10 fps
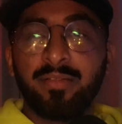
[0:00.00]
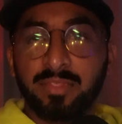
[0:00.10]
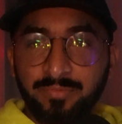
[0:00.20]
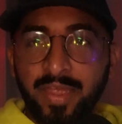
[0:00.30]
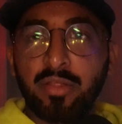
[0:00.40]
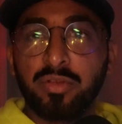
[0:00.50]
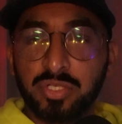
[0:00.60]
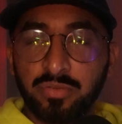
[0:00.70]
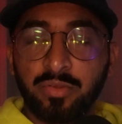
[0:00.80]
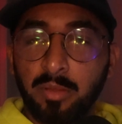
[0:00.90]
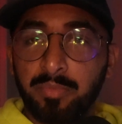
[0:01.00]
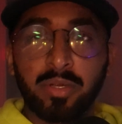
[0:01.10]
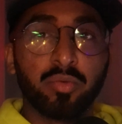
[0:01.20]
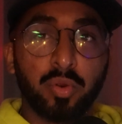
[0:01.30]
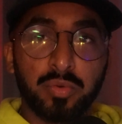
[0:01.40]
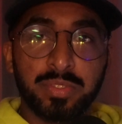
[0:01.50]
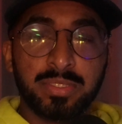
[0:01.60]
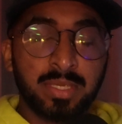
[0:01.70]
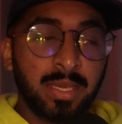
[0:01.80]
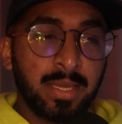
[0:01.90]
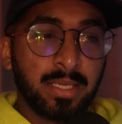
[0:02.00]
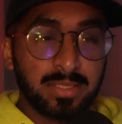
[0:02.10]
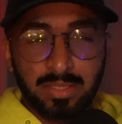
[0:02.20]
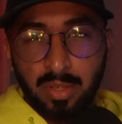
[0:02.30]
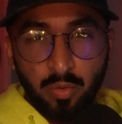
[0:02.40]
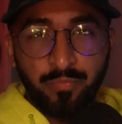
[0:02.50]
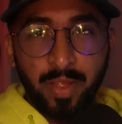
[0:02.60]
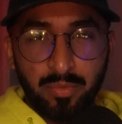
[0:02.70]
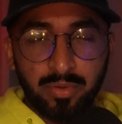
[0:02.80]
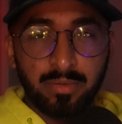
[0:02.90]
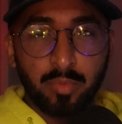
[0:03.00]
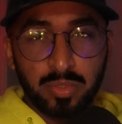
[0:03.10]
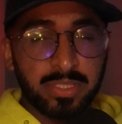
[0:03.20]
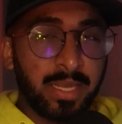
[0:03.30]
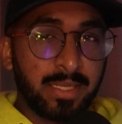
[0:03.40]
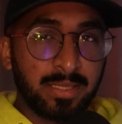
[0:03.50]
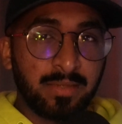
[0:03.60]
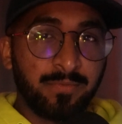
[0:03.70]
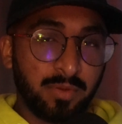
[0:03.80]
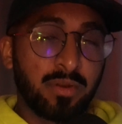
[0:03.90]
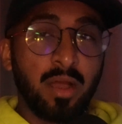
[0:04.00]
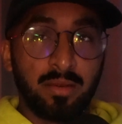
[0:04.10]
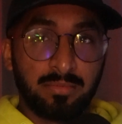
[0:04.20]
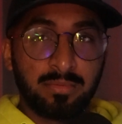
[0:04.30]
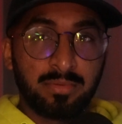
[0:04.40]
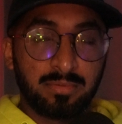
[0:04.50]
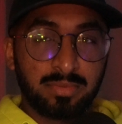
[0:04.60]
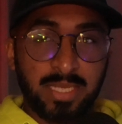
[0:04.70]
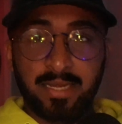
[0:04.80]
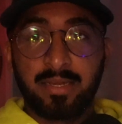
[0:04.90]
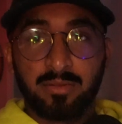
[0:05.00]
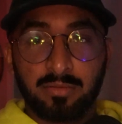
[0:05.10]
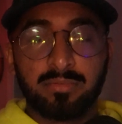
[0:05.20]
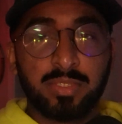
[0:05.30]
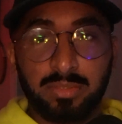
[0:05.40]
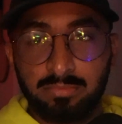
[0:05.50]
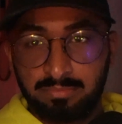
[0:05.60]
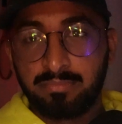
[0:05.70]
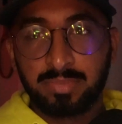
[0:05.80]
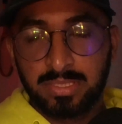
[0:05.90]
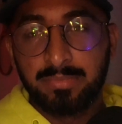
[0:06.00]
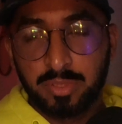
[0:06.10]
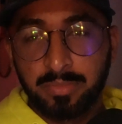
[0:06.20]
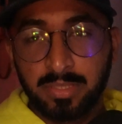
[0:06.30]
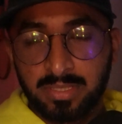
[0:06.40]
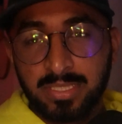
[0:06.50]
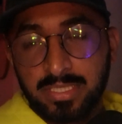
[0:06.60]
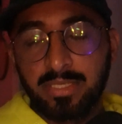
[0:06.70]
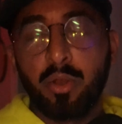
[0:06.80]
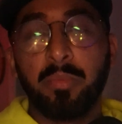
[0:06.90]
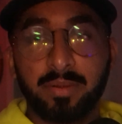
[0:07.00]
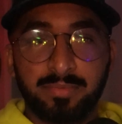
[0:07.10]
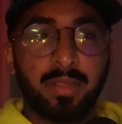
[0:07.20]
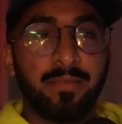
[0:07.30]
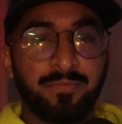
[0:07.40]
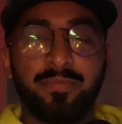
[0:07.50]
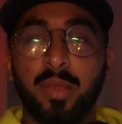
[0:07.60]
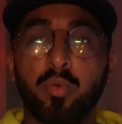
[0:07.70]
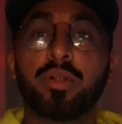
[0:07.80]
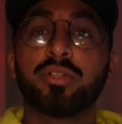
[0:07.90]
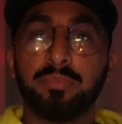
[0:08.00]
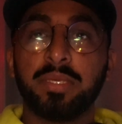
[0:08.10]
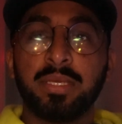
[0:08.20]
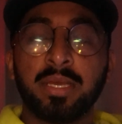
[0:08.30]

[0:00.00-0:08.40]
the valuation of the company grows because the co-founder, most likely, if you're not technical, seems to be the CTO, but if there were to be